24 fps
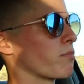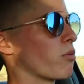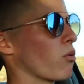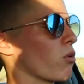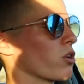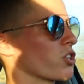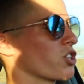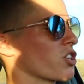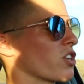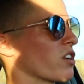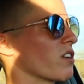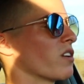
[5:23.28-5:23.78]

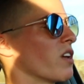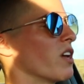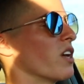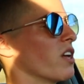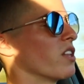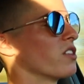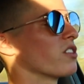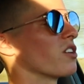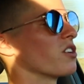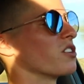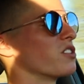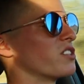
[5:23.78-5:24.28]
Porsche,
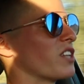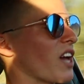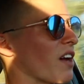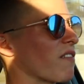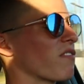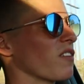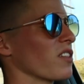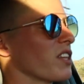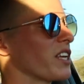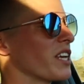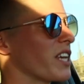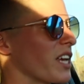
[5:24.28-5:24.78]
they're
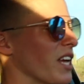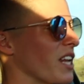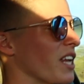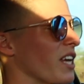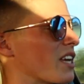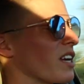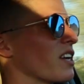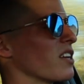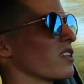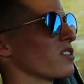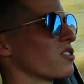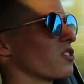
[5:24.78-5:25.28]
definitely
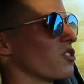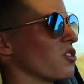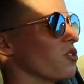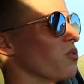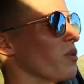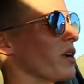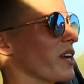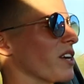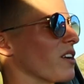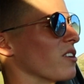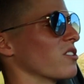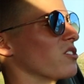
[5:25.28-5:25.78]
getting
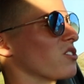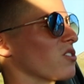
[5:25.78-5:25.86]
to a good